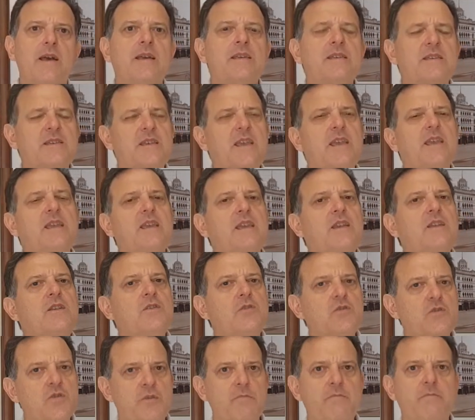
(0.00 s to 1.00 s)

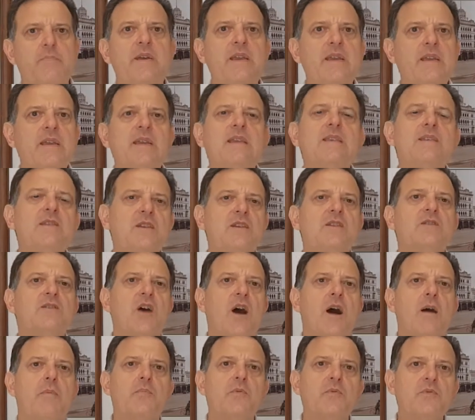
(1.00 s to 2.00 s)
seeking to be his
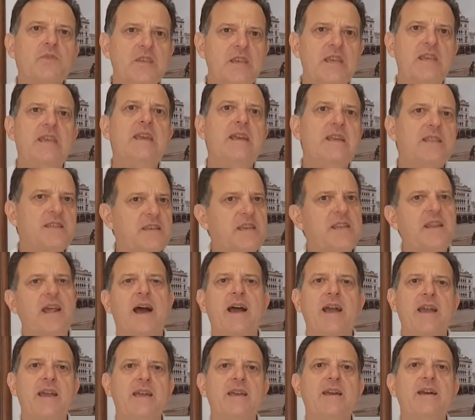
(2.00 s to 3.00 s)
disciples here
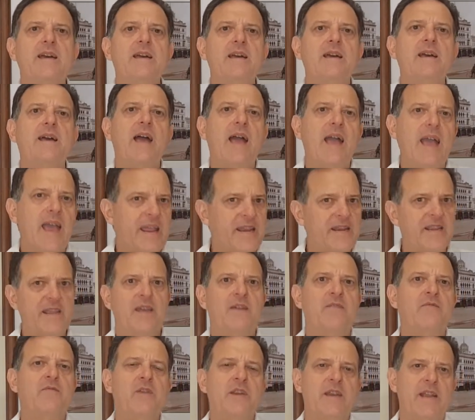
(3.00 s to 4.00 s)
today and
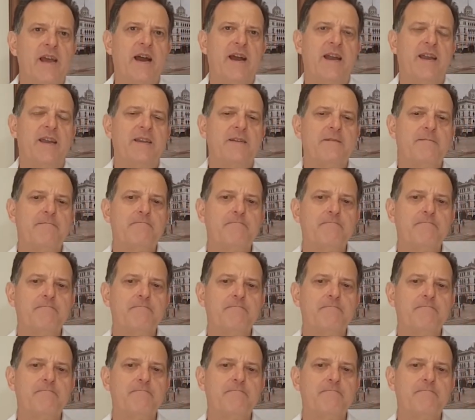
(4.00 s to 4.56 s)
every day.